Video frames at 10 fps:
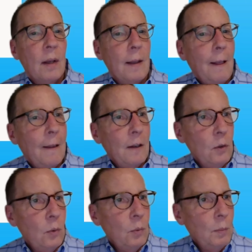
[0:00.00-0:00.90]
and
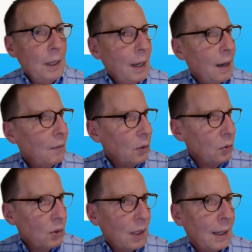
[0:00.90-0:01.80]
you may have a
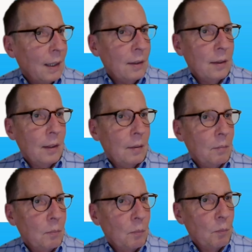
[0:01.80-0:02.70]
new client
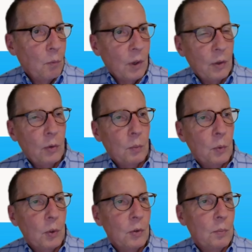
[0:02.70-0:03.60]
that one of those
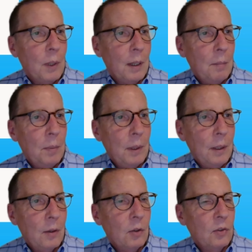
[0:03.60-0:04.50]
boards may
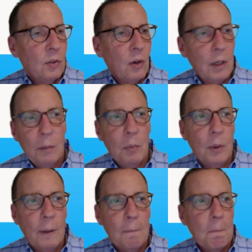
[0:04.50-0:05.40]
be a good starting
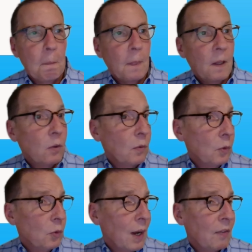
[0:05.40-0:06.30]
point. So if
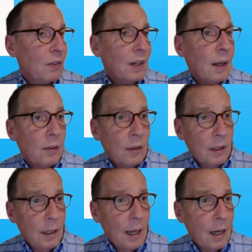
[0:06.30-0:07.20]
you drafted out
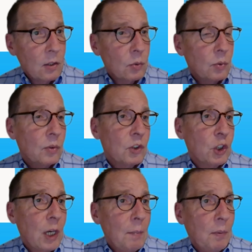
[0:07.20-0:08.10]
the actual
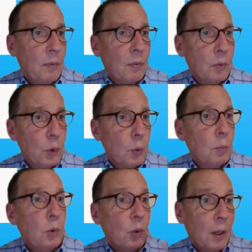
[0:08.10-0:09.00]
shape of the
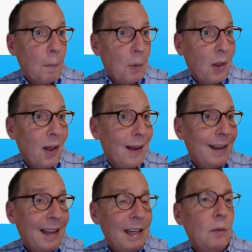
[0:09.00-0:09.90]
room, you can
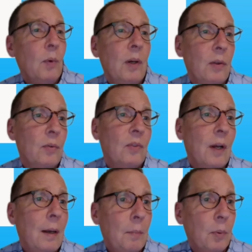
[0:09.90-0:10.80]
apply any one of those
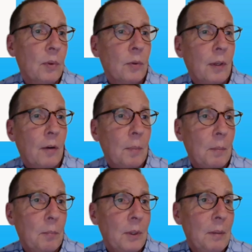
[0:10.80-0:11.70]
style boards that have
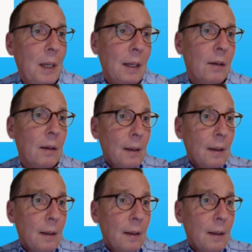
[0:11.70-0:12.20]
been pre-made